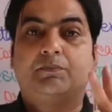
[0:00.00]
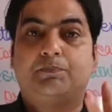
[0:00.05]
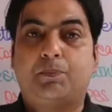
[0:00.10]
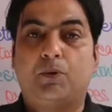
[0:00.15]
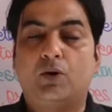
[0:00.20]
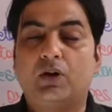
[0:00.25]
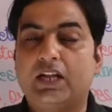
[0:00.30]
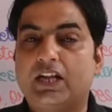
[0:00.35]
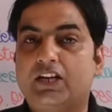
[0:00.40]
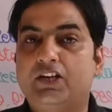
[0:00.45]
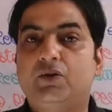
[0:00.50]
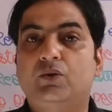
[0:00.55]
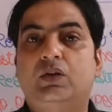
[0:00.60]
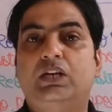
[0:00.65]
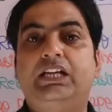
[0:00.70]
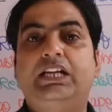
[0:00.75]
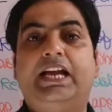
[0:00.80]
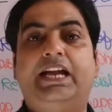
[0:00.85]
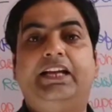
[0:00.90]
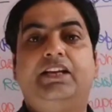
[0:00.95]
polar
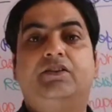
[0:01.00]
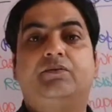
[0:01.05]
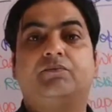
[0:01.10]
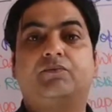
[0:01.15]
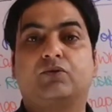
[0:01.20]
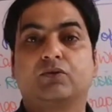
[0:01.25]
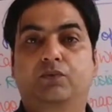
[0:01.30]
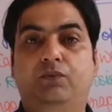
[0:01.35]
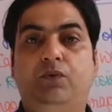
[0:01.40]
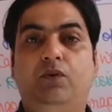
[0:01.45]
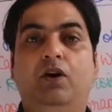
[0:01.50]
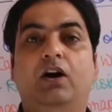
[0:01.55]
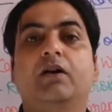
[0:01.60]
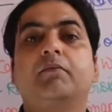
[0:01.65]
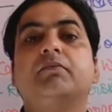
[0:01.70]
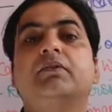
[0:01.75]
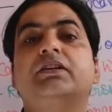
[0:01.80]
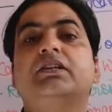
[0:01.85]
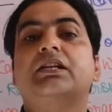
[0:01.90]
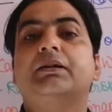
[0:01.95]
nuclei to
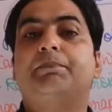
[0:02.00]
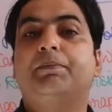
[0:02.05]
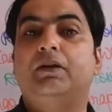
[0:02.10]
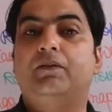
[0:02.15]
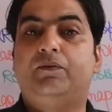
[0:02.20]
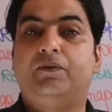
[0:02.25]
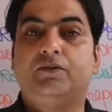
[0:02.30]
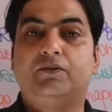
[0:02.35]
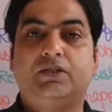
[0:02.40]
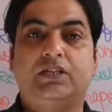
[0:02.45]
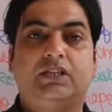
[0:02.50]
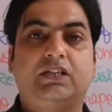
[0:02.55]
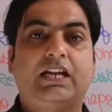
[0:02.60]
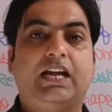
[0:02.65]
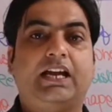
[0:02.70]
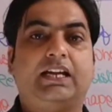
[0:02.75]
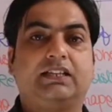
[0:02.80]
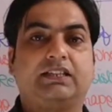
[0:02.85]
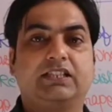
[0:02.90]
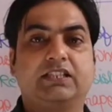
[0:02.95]
form triple fusion,
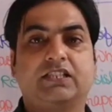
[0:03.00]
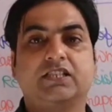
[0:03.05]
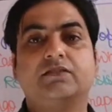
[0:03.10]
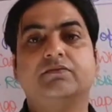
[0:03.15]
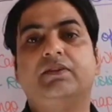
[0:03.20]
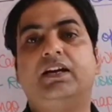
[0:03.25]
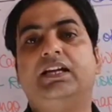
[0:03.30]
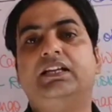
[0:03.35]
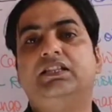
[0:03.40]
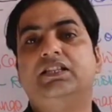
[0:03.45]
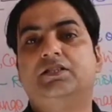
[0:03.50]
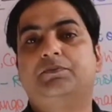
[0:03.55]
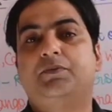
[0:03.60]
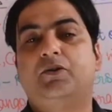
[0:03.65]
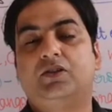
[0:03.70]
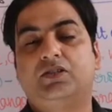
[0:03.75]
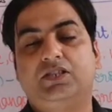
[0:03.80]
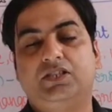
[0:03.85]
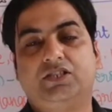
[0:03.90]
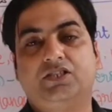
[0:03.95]
and this is why this
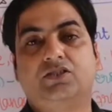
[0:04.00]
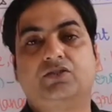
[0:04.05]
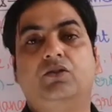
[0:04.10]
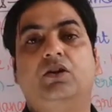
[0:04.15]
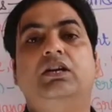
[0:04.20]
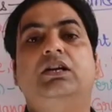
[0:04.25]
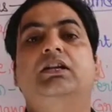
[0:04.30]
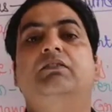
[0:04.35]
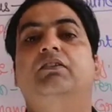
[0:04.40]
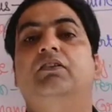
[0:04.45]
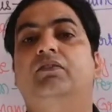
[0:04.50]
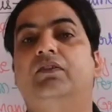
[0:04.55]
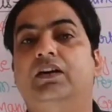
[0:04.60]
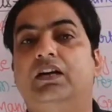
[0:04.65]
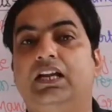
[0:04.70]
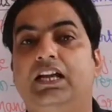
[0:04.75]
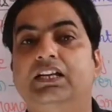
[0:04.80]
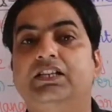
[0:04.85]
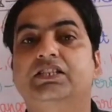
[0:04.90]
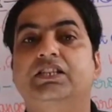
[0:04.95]
process is called double
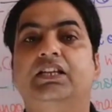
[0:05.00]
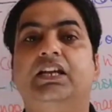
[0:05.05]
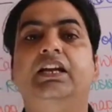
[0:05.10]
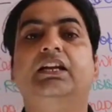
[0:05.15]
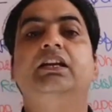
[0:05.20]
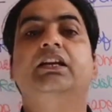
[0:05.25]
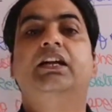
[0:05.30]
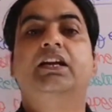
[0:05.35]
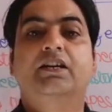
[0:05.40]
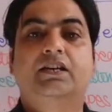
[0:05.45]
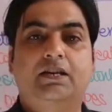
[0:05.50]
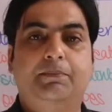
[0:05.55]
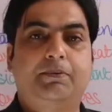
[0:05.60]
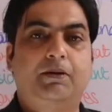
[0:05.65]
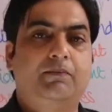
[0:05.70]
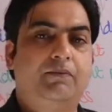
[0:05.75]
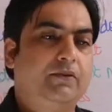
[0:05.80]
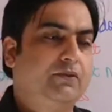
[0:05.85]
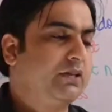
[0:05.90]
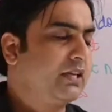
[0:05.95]
fertilization and
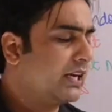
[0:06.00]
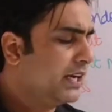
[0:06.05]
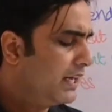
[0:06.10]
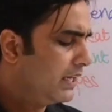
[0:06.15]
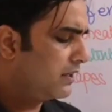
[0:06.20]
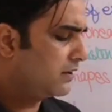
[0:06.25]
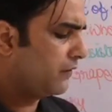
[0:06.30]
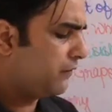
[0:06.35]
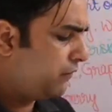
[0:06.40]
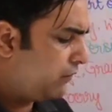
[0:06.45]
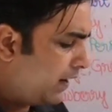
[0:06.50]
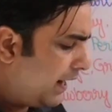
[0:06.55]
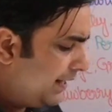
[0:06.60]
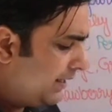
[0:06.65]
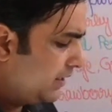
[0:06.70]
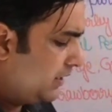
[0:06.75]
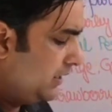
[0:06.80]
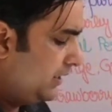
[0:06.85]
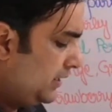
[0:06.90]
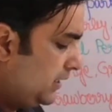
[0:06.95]
triple fusion. And
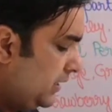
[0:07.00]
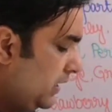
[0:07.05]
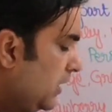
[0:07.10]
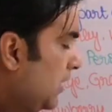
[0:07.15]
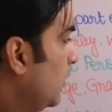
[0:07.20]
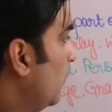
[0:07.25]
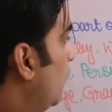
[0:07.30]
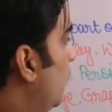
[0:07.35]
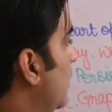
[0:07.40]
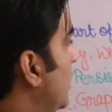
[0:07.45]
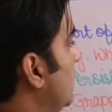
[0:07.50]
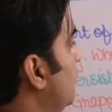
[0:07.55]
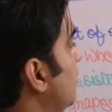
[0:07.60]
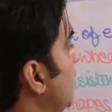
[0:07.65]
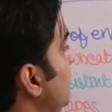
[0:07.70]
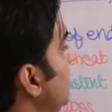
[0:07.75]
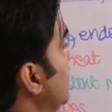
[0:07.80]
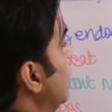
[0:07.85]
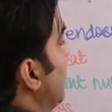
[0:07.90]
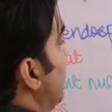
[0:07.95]
finally what will be